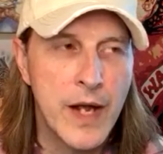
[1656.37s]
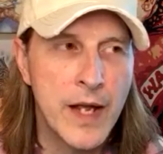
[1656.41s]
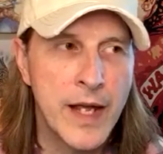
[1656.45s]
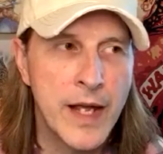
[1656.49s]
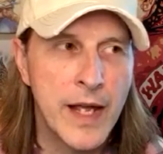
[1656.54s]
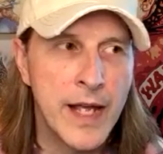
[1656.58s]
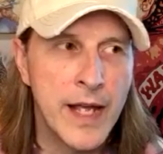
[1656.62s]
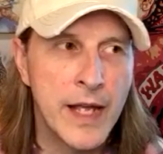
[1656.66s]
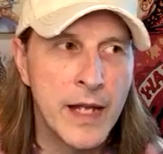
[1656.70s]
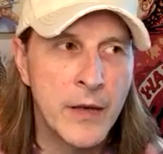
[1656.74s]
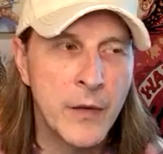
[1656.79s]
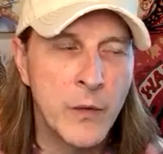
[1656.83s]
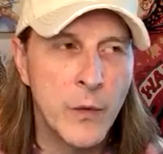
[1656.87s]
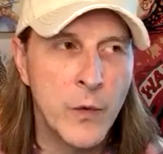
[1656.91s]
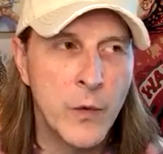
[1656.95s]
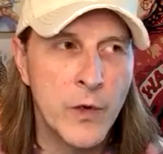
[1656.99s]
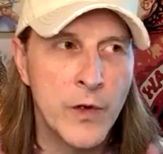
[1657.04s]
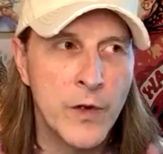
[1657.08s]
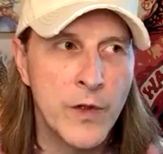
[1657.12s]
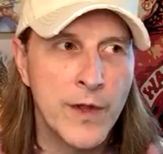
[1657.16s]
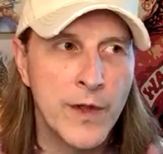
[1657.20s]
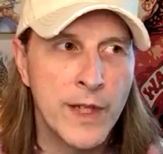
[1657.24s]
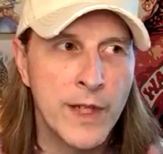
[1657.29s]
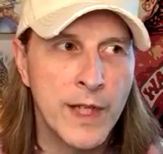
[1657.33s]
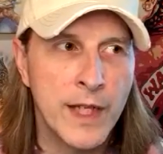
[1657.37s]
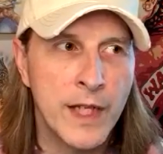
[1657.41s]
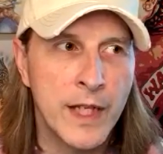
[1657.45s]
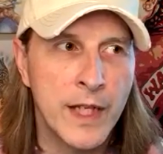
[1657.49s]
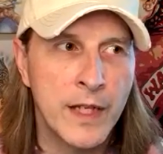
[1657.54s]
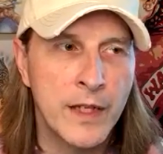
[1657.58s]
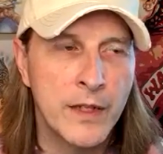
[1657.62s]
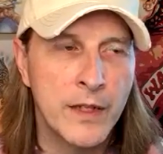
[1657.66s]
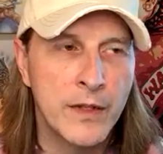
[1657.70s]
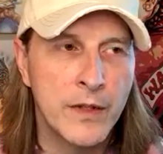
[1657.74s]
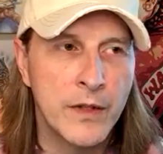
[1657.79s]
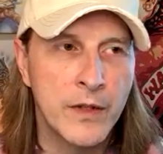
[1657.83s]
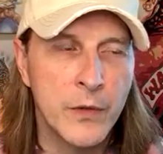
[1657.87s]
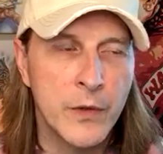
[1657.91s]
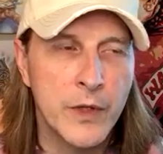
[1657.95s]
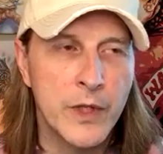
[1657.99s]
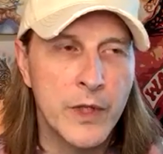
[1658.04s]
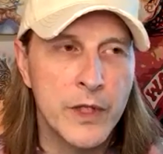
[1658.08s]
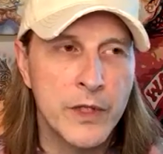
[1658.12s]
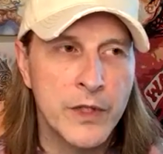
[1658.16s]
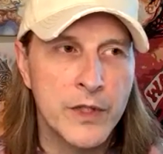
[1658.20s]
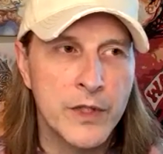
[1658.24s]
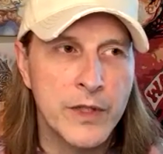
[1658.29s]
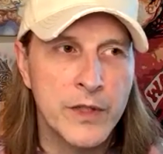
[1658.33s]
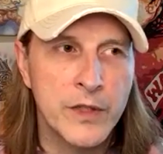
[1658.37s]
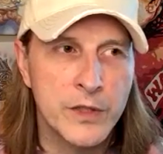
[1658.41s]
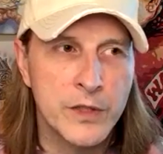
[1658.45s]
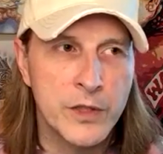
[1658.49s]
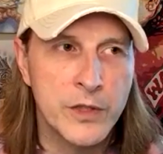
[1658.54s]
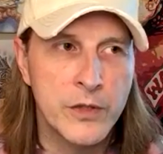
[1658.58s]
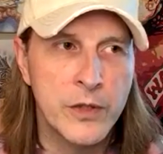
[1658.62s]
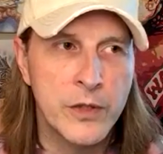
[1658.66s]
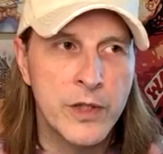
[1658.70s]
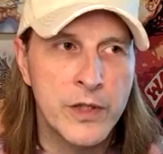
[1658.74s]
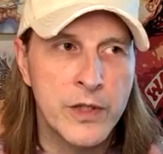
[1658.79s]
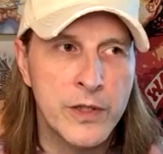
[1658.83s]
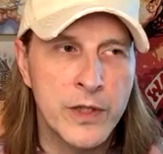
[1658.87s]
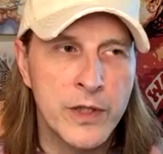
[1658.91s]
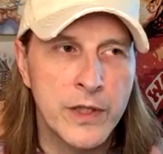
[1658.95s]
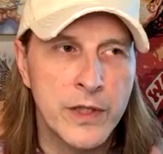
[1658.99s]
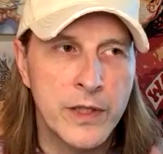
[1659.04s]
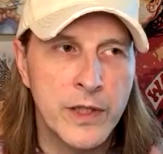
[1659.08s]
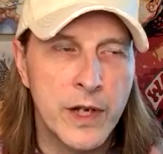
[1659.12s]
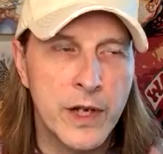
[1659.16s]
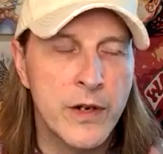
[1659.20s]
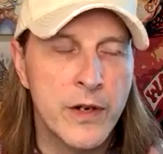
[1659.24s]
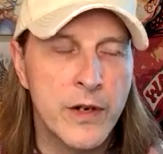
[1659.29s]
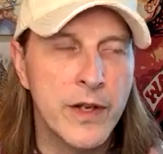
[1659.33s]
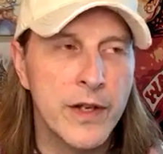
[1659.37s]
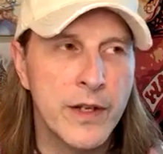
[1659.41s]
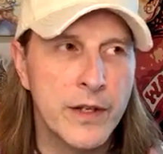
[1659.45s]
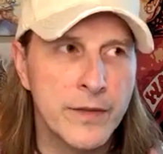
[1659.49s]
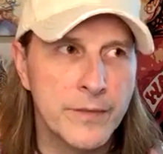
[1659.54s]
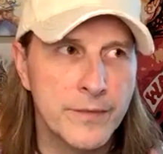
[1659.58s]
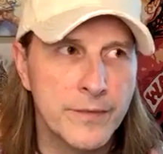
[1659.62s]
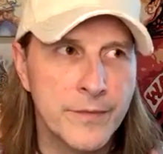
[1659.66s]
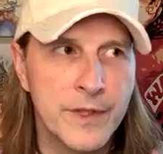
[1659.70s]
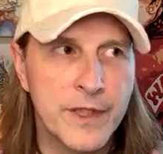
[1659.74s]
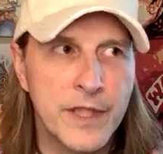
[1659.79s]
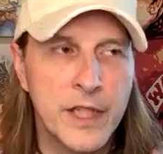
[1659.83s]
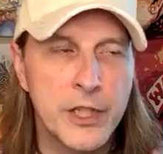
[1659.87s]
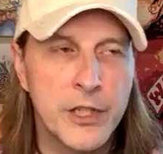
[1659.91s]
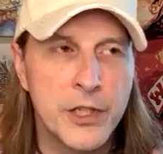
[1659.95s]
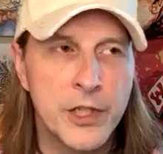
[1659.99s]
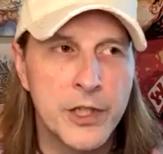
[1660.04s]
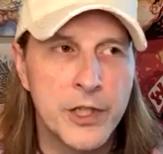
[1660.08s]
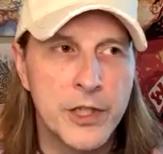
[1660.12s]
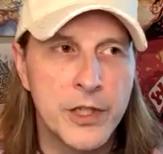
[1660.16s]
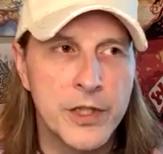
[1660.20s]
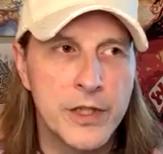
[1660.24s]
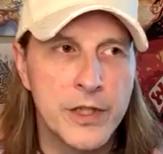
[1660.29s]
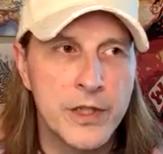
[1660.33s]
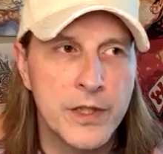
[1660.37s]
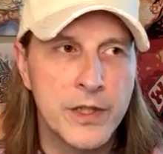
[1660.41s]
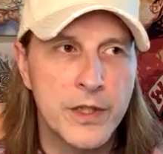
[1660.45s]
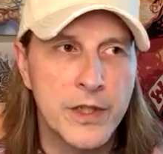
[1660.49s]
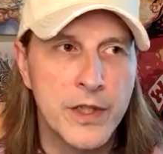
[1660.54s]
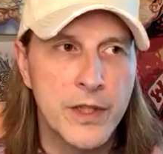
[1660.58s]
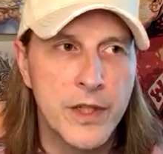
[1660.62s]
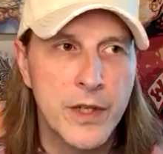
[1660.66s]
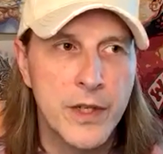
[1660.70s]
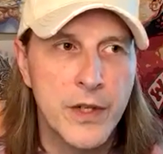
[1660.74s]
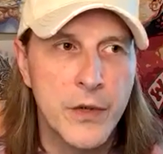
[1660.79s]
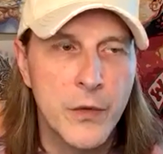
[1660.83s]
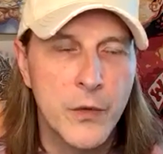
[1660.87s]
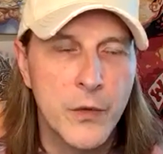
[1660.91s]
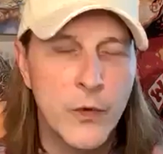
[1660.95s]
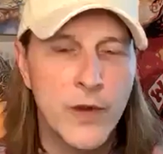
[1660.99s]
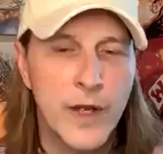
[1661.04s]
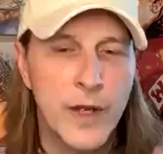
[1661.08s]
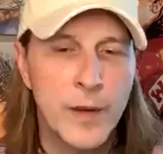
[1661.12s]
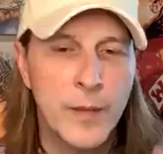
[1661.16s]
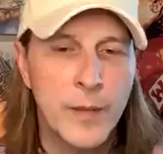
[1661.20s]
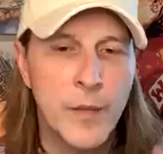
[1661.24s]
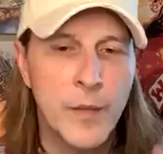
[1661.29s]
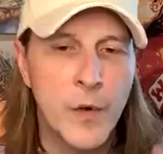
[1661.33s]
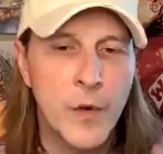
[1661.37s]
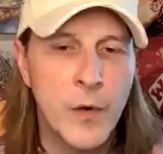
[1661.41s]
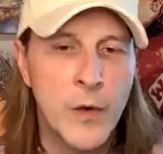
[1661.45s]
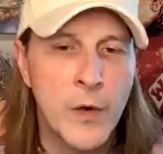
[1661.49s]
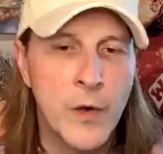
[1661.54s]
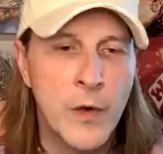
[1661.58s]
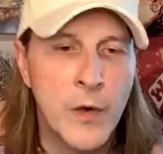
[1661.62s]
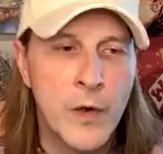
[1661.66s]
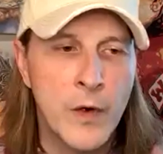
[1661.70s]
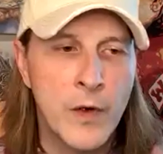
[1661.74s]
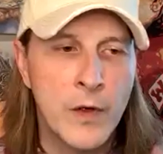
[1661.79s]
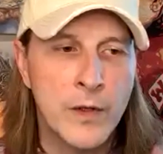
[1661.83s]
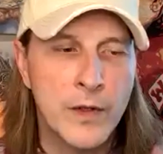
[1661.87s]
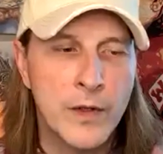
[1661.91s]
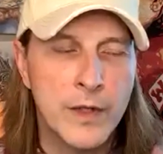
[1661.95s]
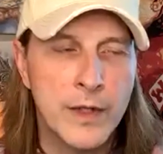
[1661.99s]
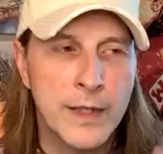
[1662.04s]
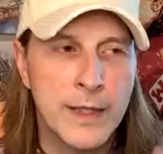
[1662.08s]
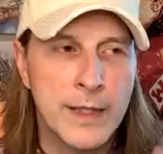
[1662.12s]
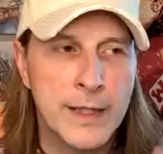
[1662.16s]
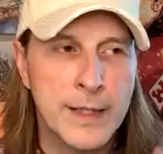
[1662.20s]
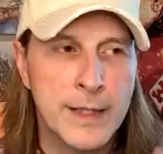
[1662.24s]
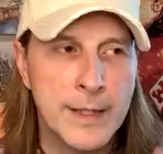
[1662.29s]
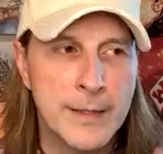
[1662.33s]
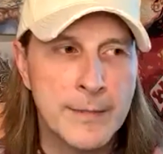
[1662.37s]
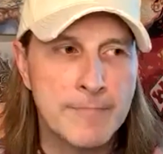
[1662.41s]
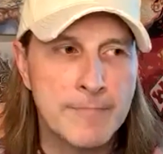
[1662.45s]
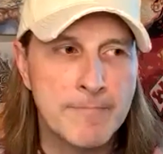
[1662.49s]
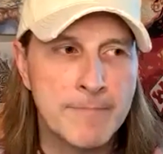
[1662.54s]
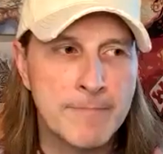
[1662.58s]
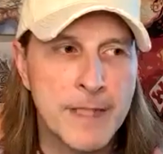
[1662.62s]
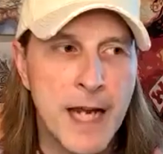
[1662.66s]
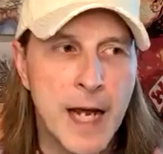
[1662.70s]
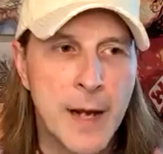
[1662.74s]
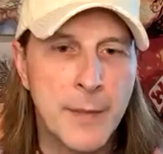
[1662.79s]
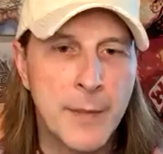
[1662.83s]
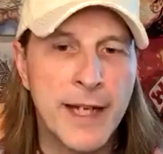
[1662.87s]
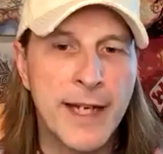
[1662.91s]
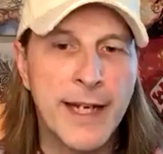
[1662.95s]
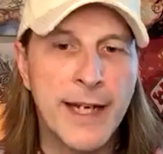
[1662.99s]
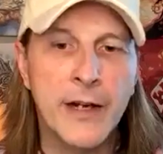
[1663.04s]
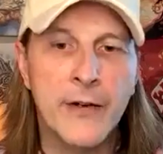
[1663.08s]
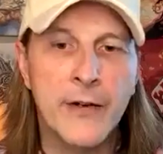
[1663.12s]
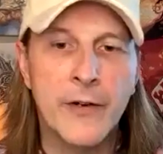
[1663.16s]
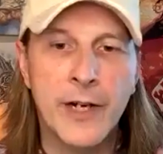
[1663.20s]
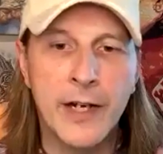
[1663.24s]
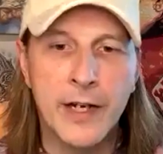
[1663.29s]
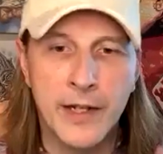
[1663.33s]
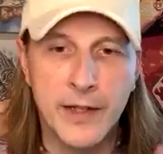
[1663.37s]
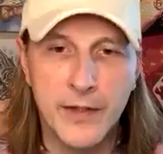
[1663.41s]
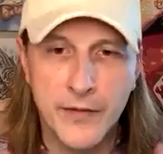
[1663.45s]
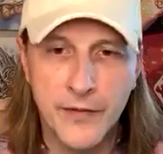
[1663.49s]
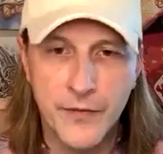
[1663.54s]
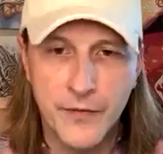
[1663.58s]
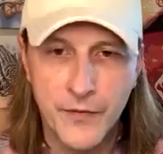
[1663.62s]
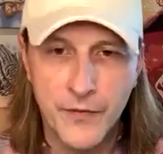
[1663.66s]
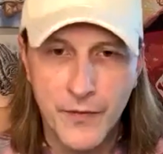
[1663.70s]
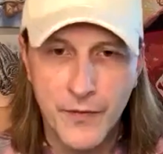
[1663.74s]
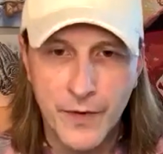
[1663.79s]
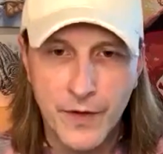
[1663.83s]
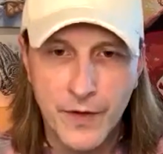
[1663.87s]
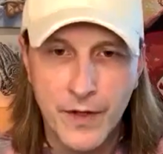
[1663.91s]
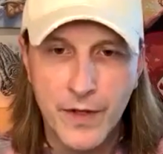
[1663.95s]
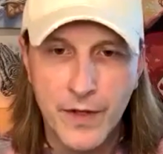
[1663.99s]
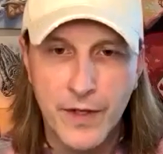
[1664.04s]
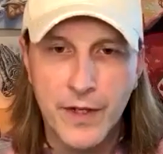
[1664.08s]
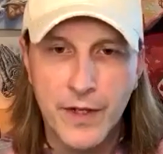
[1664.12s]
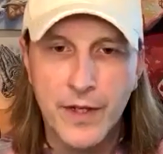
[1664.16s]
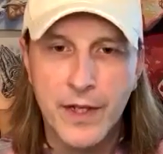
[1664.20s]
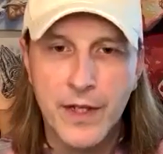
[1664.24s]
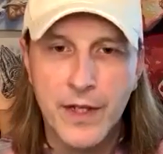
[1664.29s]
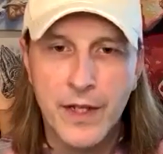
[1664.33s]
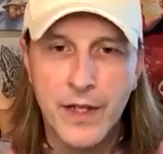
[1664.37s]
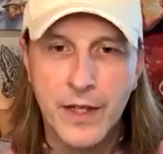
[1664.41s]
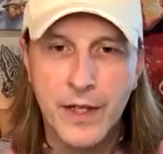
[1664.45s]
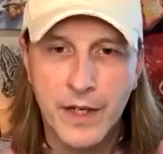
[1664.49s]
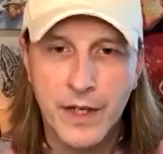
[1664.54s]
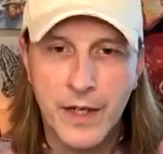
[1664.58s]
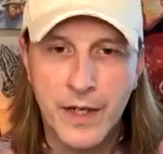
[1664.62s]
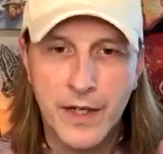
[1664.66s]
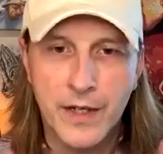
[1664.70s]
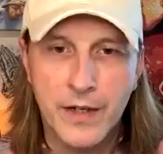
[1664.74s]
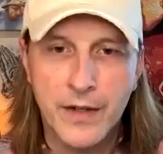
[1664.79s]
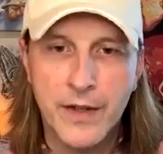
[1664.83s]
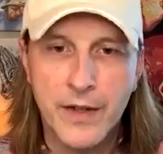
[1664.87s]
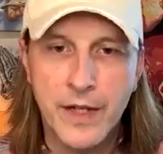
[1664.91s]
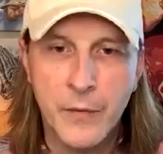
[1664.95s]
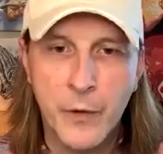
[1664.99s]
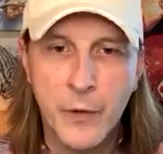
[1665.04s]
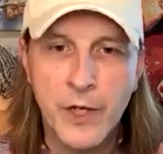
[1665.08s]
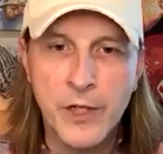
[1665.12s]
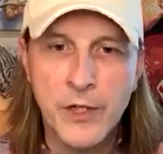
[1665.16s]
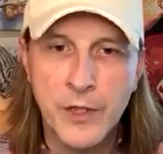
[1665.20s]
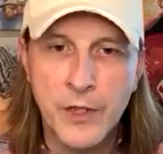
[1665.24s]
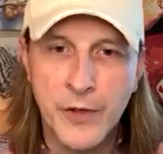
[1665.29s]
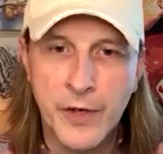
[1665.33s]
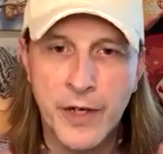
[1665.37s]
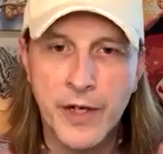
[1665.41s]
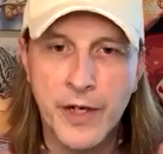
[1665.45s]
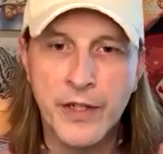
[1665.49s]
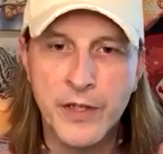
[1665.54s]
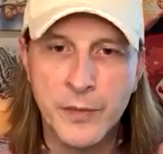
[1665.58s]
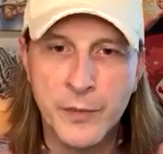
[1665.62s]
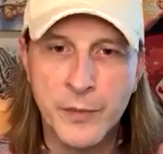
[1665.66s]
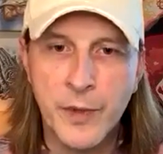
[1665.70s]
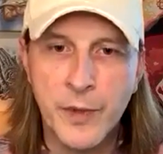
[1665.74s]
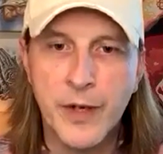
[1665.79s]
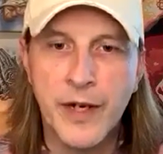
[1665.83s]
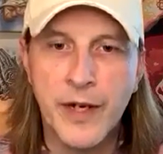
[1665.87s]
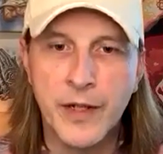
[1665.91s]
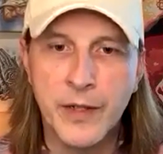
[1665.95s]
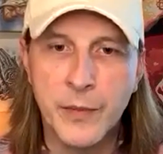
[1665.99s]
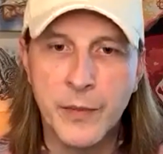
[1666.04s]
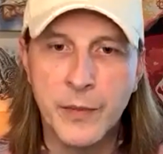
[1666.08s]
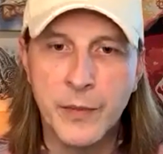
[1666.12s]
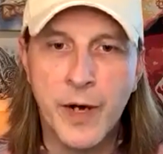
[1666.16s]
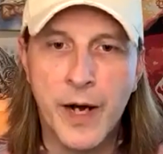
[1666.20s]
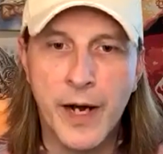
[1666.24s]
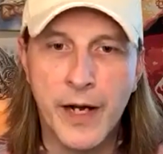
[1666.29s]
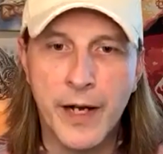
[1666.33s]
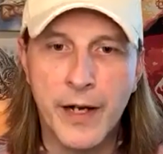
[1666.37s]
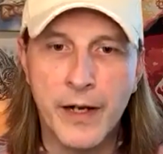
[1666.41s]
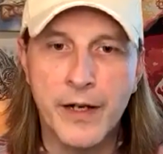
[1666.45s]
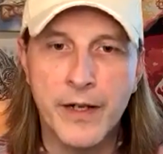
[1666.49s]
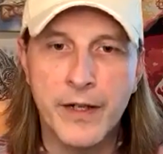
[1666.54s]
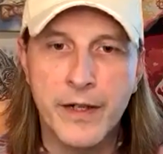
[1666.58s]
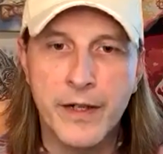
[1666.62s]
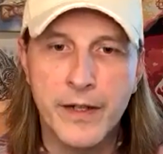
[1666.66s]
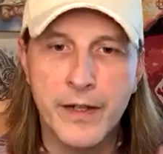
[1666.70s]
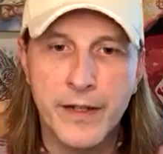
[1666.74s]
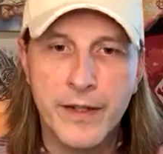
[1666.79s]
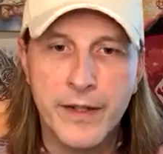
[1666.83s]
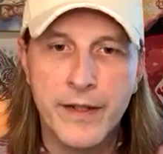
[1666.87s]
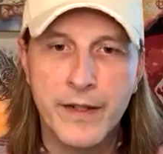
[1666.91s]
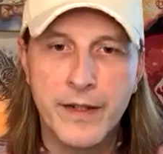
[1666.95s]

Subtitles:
And were the students and or the teachers were they more domineering than what you had experienced prior?